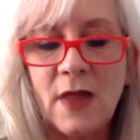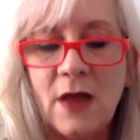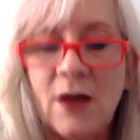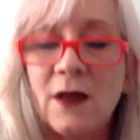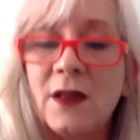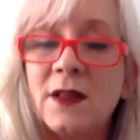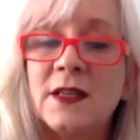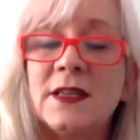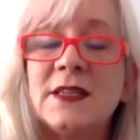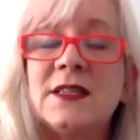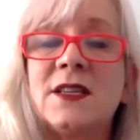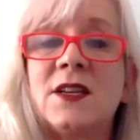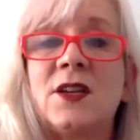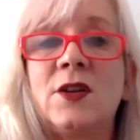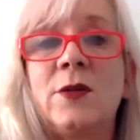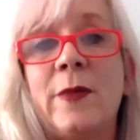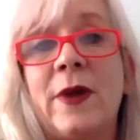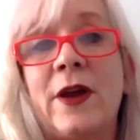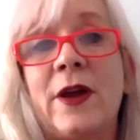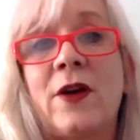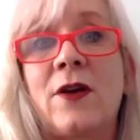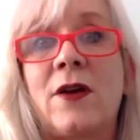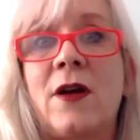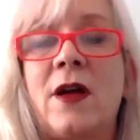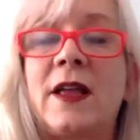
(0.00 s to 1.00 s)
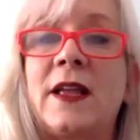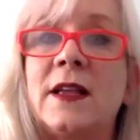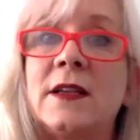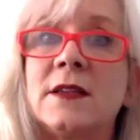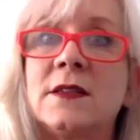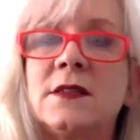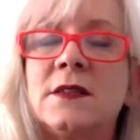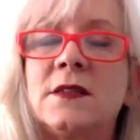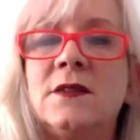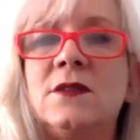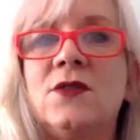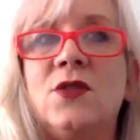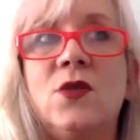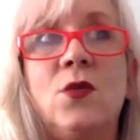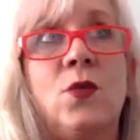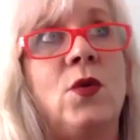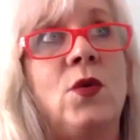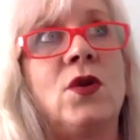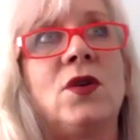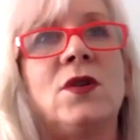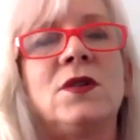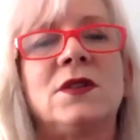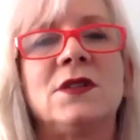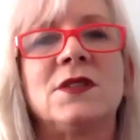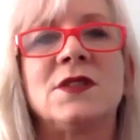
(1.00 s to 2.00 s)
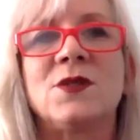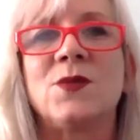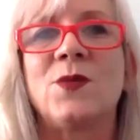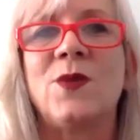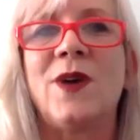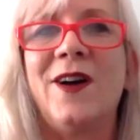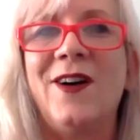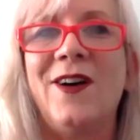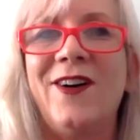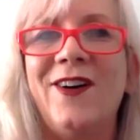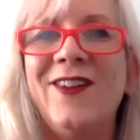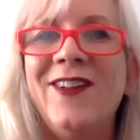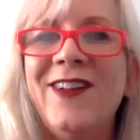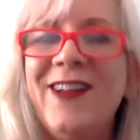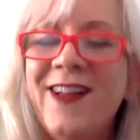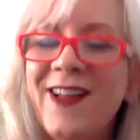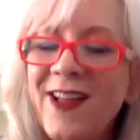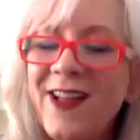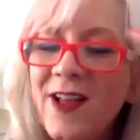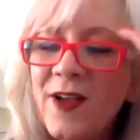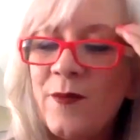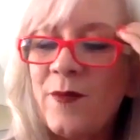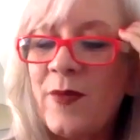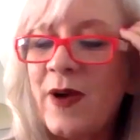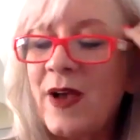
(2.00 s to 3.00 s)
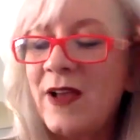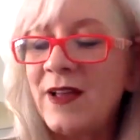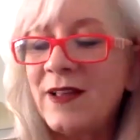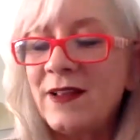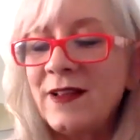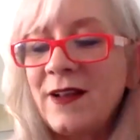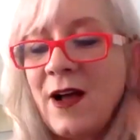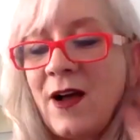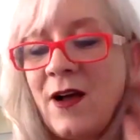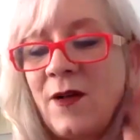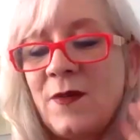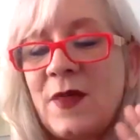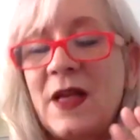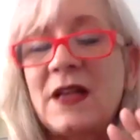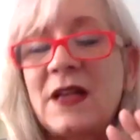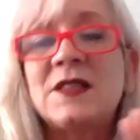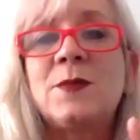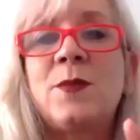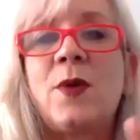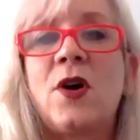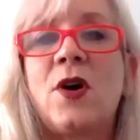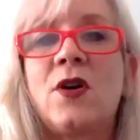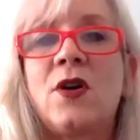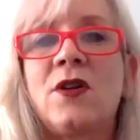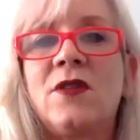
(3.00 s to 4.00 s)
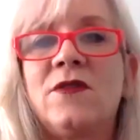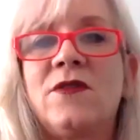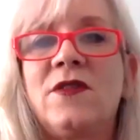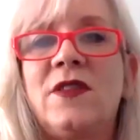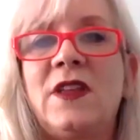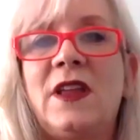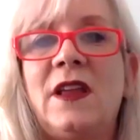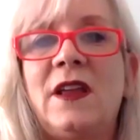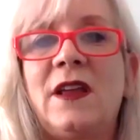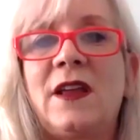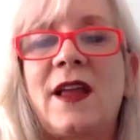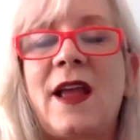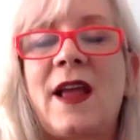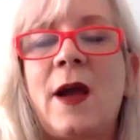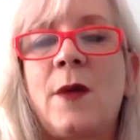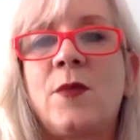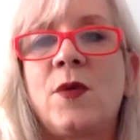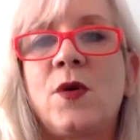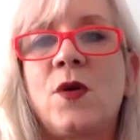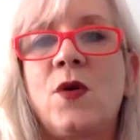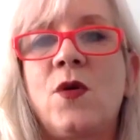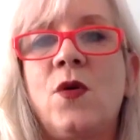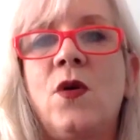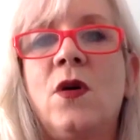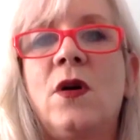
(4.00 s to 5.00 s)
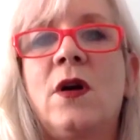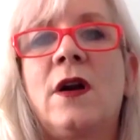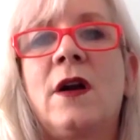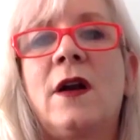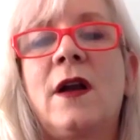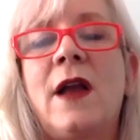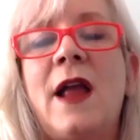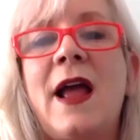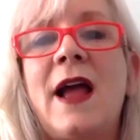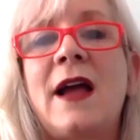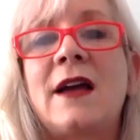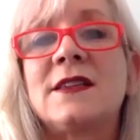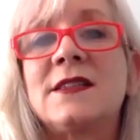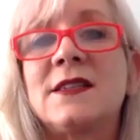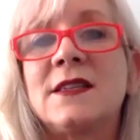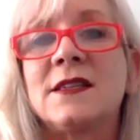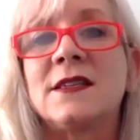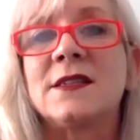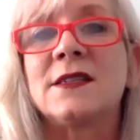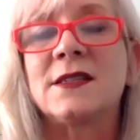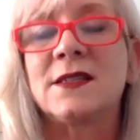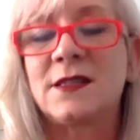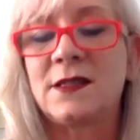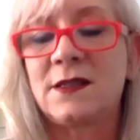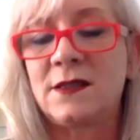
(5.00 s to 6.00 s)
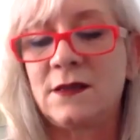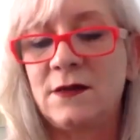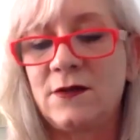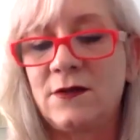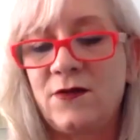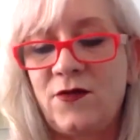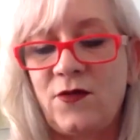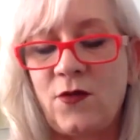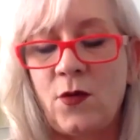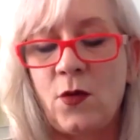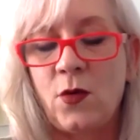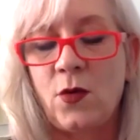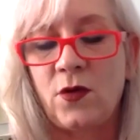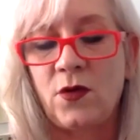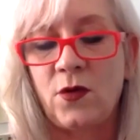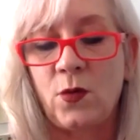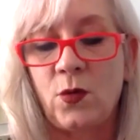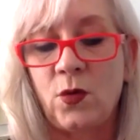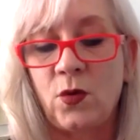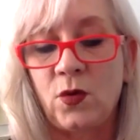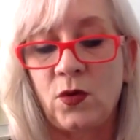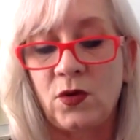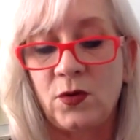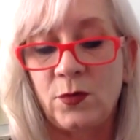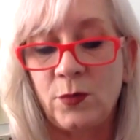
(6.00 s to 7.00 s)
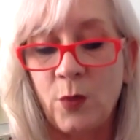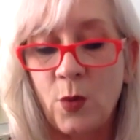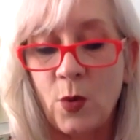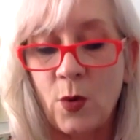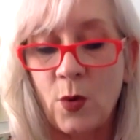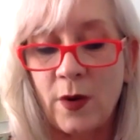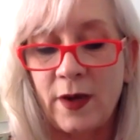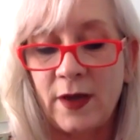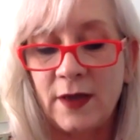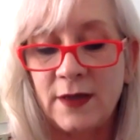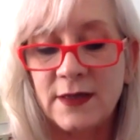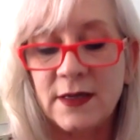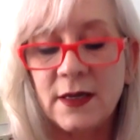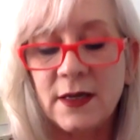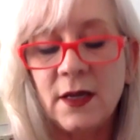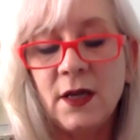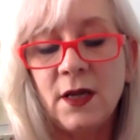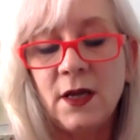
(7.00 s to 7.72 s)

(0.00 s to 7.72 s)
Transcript: at least in America, I guess the world as well. But that's part of the Capricorn axis for the world point.